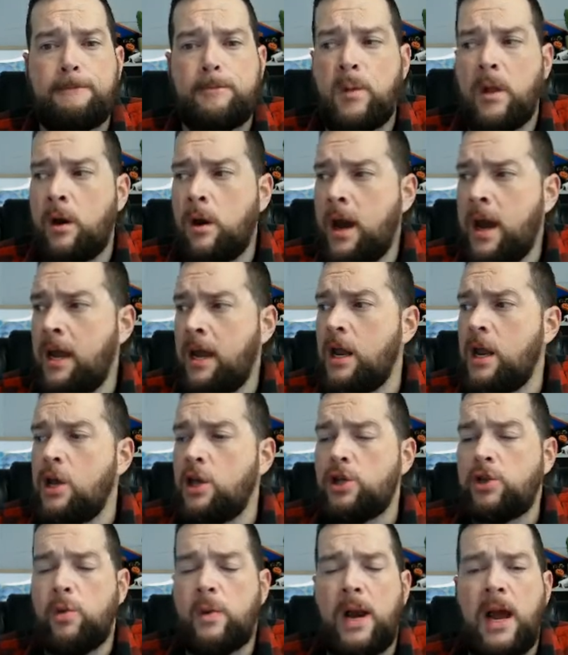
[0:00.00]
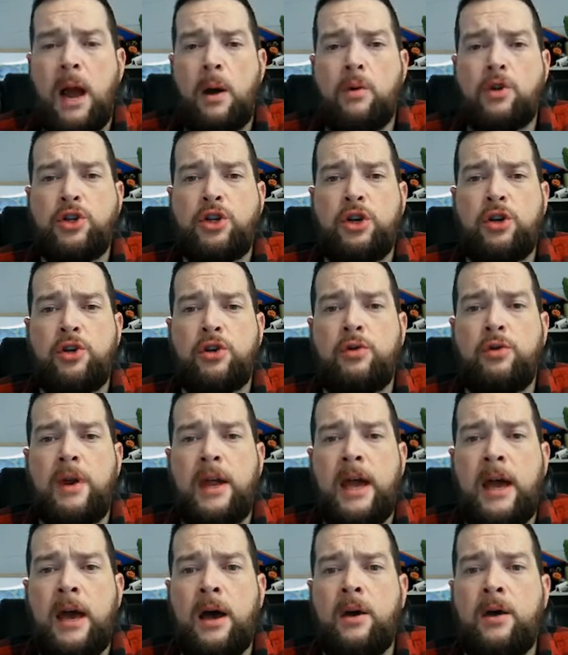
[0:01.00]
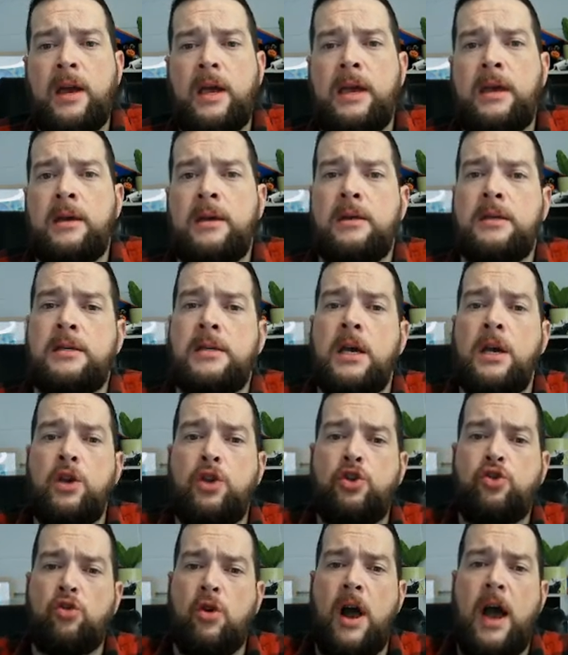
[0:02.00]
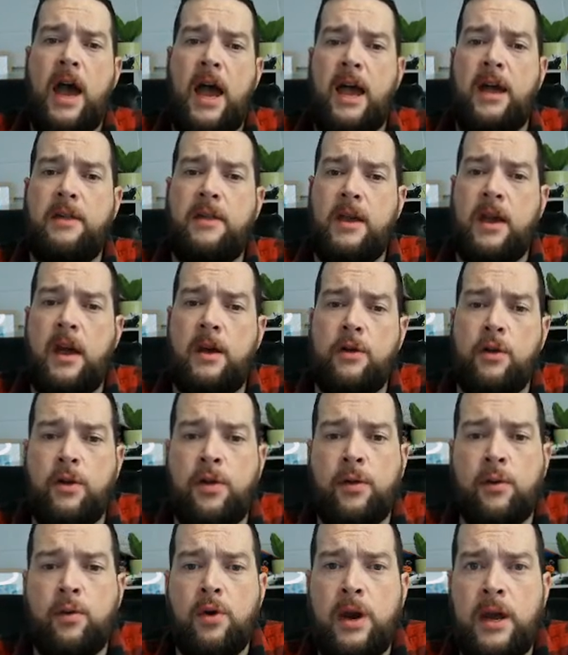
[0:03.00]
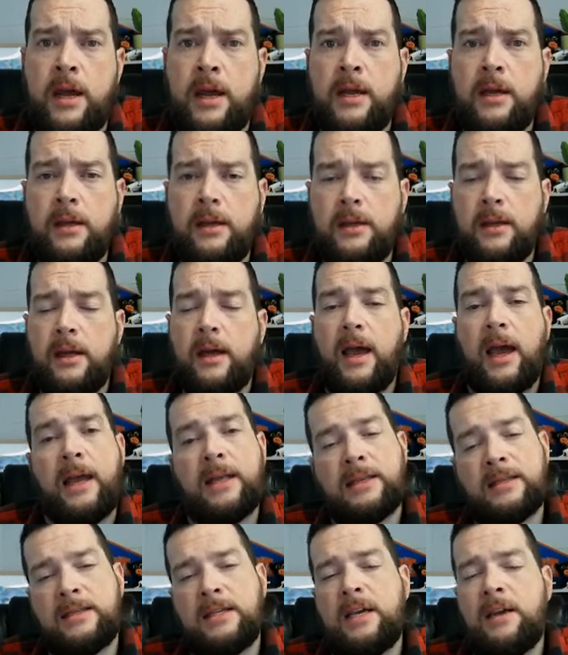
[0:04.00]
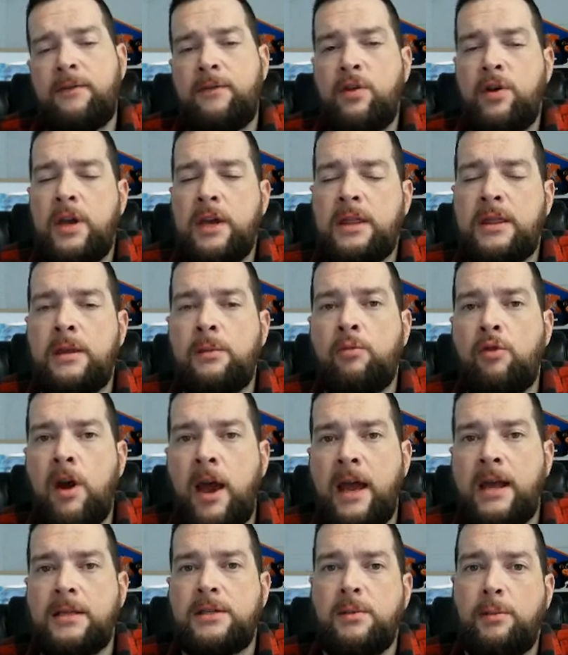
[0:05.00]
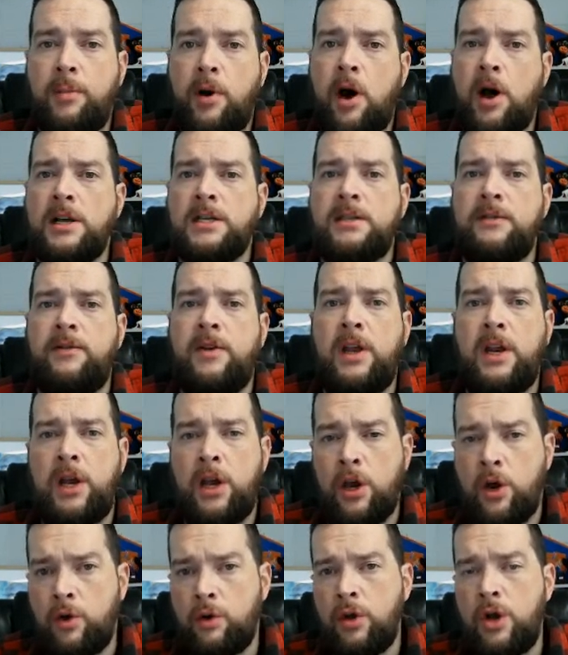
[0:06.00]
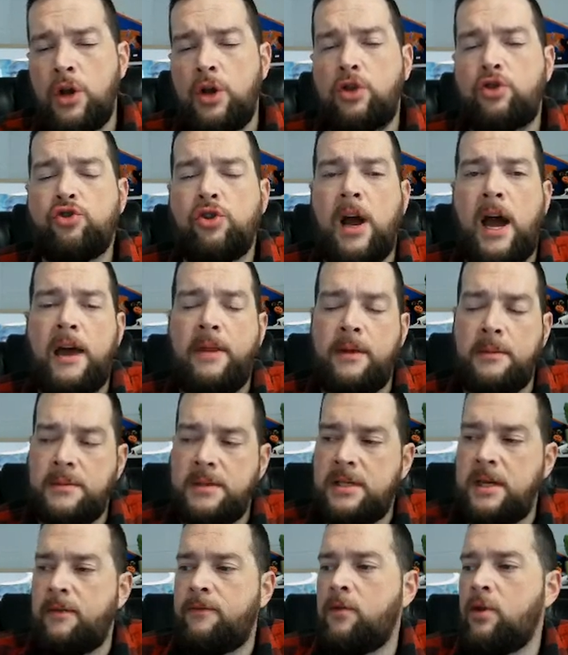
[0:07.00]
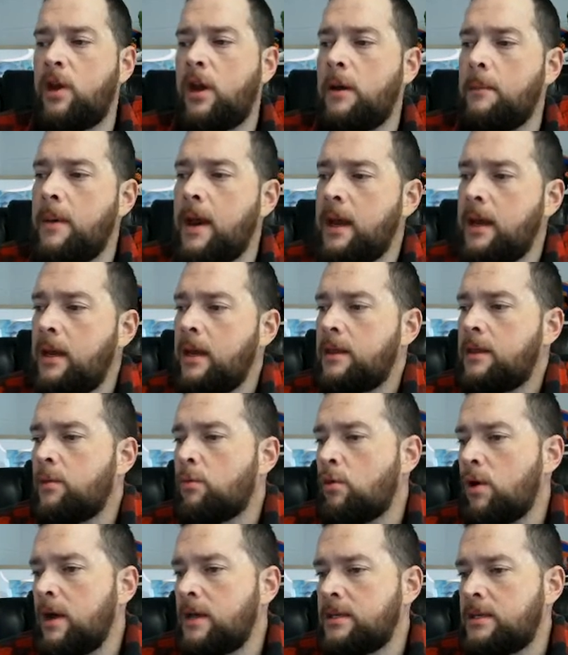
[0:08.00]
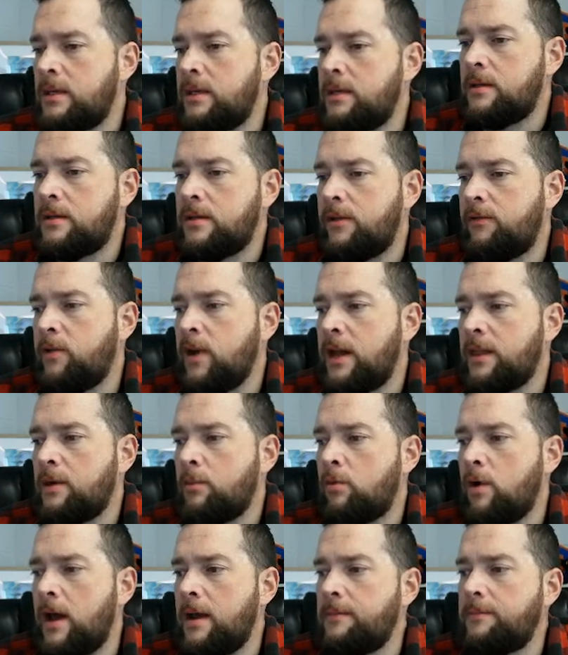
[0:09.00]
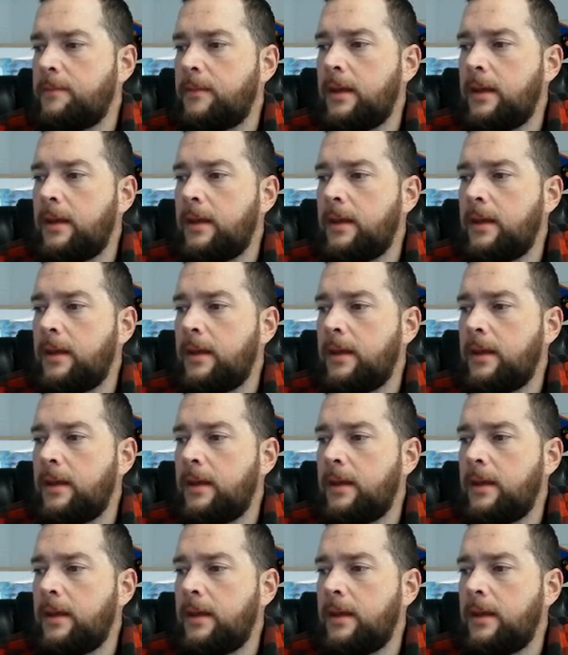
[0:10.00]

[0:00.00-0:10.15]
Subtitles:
all right? So what I want you to do now is try the other 3 and see if you get them right. So pause the video, try them, see if you can come back and get them right. See you got them right.